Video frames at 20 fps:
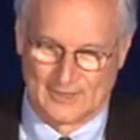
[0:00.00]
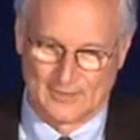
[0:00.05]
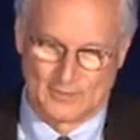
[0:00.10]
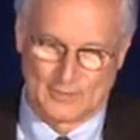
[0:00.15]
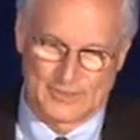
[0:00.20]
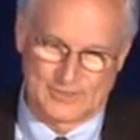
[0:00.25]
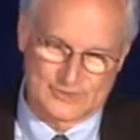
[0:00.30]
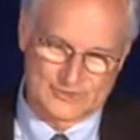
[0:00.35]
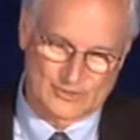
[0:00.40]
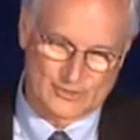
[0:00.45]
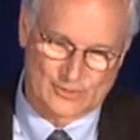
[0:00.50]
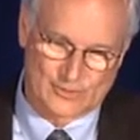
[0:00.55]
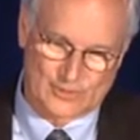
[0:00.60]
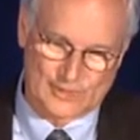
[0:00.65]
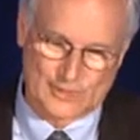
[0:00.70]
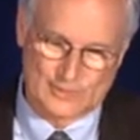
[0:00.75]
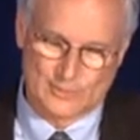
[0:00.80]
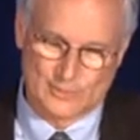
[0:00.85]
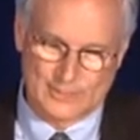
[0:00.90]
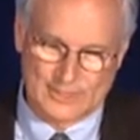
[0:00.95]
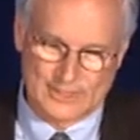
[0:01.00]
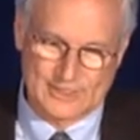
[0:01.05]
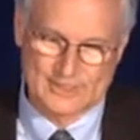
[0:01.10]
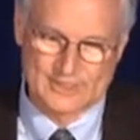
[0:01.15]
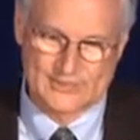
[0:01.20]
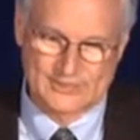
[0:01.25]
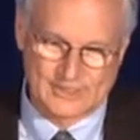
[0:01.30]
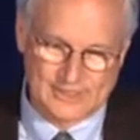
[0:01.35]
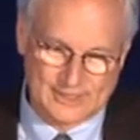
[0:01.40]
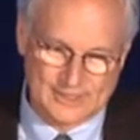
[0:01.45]
But it's the grade B,
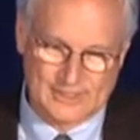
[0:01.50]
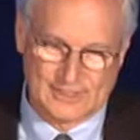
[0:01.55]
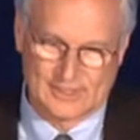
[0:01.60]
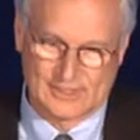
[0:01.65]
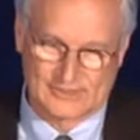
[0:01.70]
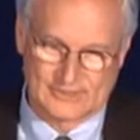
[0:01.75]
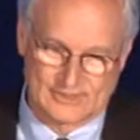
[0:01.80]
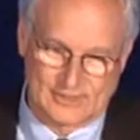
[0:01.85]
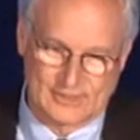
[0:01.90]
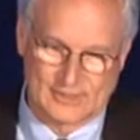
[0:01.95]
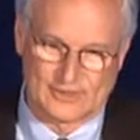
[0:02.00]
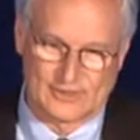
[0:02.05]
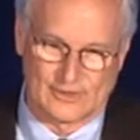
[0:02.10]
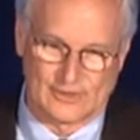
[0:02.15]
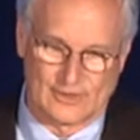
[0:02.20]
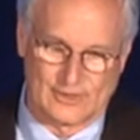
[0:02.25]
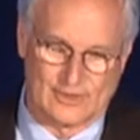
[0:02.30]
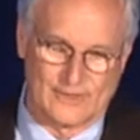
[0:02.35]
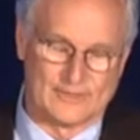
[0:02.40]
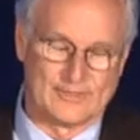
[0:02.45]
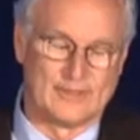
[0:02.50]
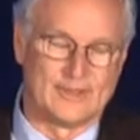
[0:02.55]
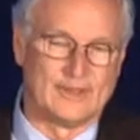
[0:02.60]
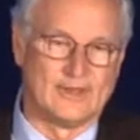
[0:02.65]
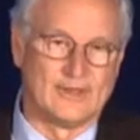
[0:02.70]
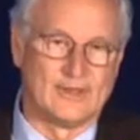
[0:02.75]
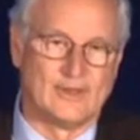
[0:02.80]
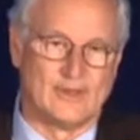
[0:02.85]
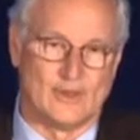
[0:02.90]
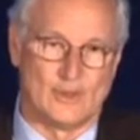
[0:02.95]
C's that are
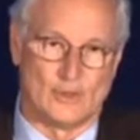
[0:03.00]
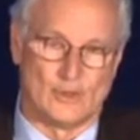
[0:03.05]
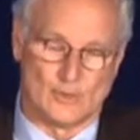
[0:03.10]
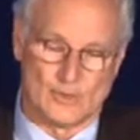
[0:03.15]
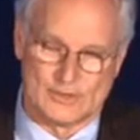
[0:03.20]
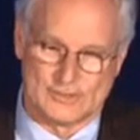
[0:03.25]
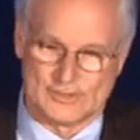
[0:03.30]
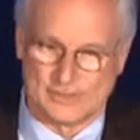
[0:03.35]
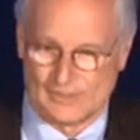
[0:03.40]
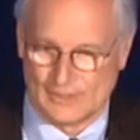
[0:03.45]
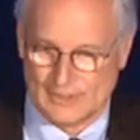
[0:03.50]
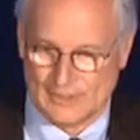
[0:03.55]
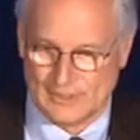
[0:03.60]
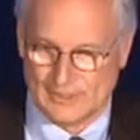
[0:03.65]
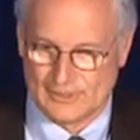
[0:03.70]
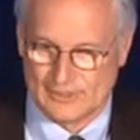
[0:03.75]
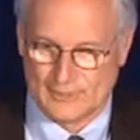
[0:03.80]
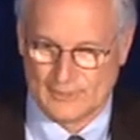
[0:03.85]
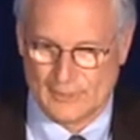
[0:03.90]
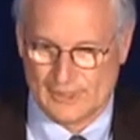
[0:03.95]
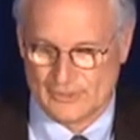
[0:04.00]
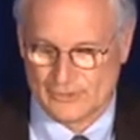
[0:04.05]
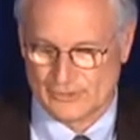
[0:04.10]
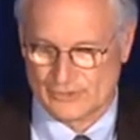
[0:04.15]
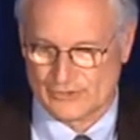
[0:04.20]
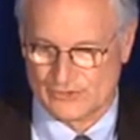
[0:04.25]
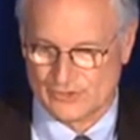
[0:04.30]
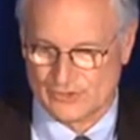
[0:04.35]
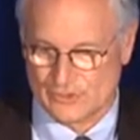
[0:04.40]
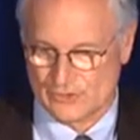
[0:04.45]
the ones that we need to
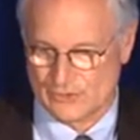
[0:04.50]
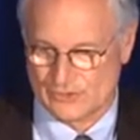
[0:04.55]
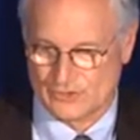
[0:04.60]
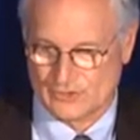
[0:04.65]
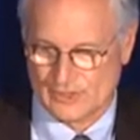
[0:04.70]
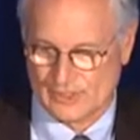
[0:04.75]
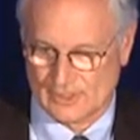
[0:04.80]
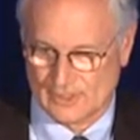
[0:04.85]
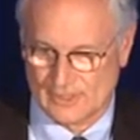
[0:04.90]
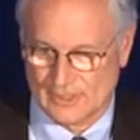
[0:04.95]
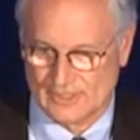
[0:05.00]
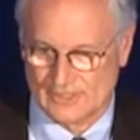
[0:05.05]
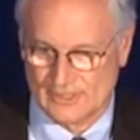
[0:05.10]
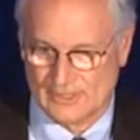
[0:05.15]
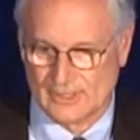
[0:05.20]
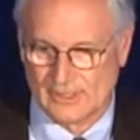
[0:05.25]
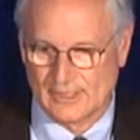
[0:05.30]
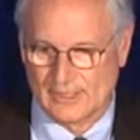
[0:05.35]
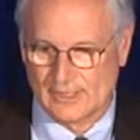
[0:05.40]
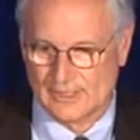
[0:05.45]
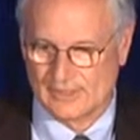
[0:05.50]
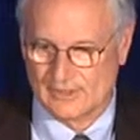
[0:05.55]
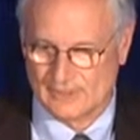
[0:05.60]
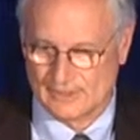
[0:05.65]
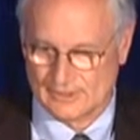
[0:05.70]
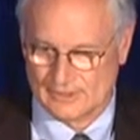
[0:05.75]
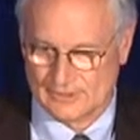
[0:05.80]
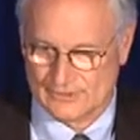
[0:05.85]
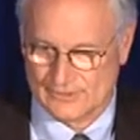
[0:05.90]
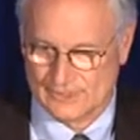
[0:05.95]
measure. So those are like the
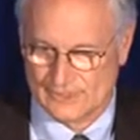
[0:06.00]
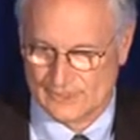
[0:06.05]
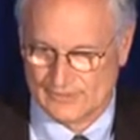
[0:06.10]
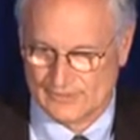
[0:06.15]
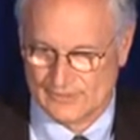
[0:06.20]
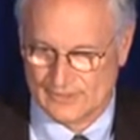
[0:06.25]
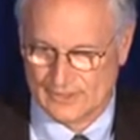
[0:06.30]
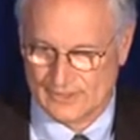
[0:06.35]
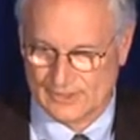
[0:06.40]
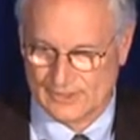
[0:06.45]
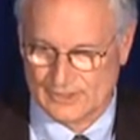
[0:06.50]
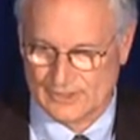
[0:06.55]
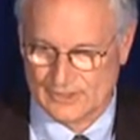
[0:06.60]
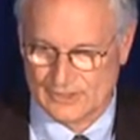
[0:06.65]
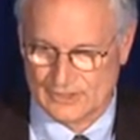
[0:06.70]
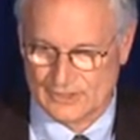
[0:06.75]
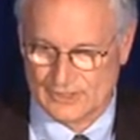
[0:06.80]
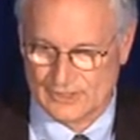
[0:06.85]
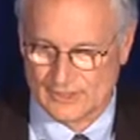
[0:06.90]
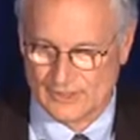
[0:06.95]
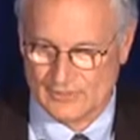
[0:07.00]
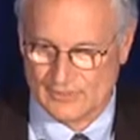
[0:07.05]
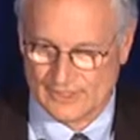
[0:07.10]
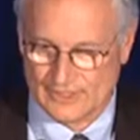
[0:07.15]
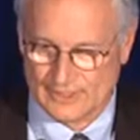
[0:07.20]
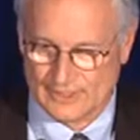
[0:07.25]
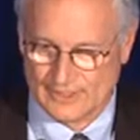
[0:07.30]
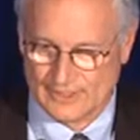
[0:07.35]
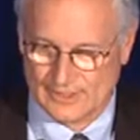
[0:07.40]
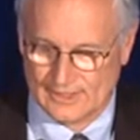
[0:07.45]
clinical significant DGE
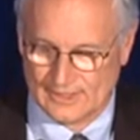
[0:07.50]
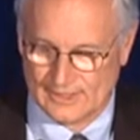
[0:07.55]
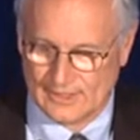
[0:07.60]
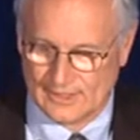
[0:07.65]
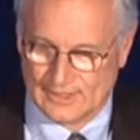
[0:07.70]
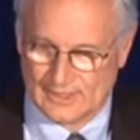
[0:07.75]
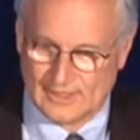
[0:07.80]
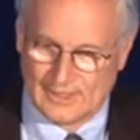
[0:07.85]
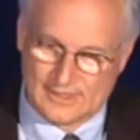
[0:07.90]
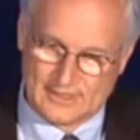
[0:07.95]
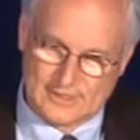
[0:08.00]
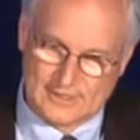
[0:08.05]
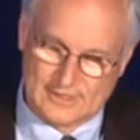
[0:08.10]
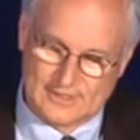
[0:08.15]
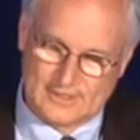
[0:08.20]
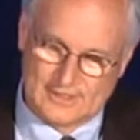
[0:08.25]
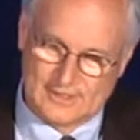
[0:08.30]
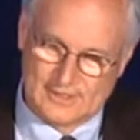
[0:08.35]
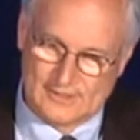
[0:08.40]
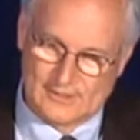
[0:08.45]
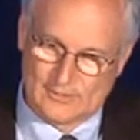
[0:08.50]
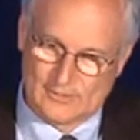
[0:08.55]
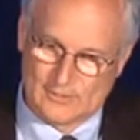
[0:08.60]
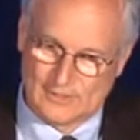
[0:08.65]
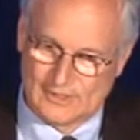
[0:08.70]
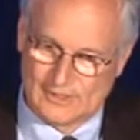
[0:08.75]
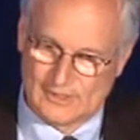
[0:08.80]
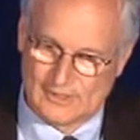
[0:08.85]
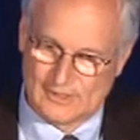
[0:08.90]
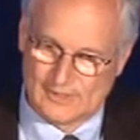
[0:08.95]
rate. And
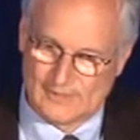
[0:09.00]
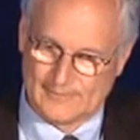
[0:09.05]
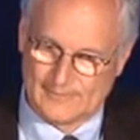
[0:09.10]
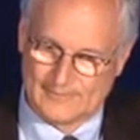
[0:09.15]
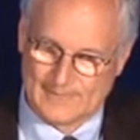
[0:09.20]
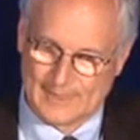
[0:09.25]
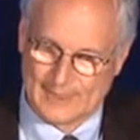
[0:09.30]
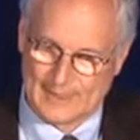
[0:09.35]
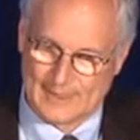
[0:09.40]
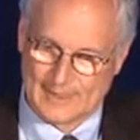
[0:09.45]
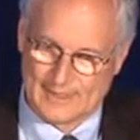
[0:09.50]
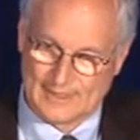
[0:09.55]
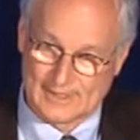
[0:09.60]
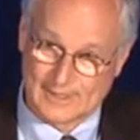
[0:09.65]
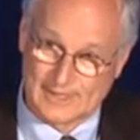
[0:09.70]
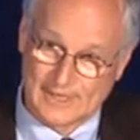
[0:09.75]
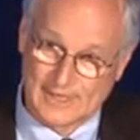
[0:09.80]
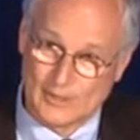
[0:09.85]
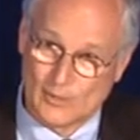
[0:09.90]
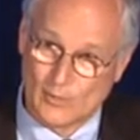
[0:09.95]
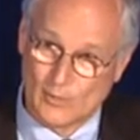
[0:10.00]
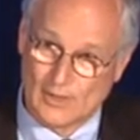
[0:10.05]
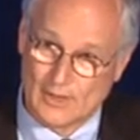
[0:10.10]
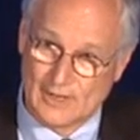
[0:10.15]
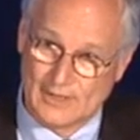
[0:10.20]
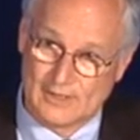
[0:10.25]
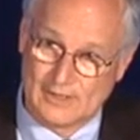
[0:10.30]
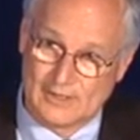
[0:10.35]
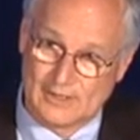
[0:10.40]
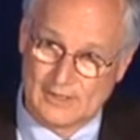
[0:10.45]
when Keita
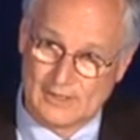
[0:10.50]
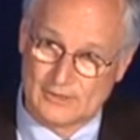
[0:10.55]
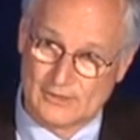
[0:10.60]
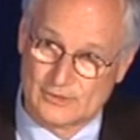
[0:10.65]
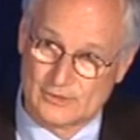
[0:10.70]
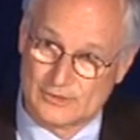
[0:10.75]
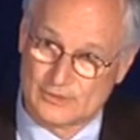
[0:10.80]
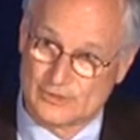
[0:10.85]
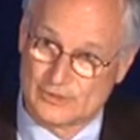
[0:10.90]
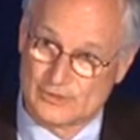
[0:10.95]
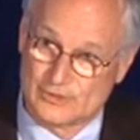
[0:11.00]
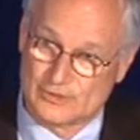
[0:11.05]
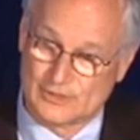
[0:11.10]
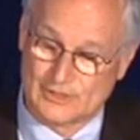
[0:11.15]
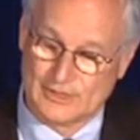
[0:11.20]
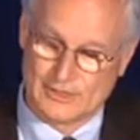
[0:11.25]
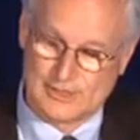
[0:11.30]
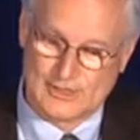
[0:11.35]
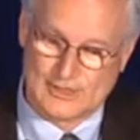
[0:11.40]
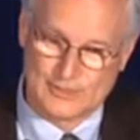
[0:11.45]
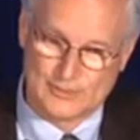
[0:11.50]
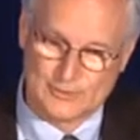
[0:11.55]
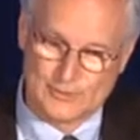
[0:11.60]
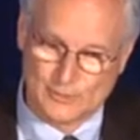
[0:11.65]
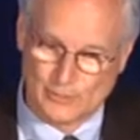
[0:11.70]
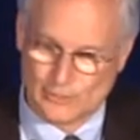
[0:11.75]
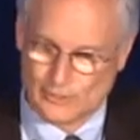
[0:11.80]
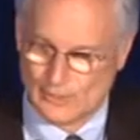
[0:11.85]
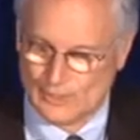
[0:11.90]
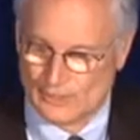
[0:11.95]
Wada and Yasushi
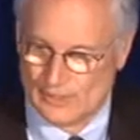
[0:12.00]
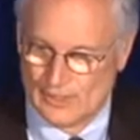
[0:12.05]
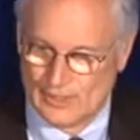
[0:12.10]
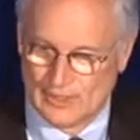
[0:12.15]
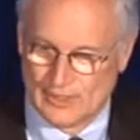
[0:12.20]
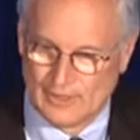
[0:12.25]
Hashimoto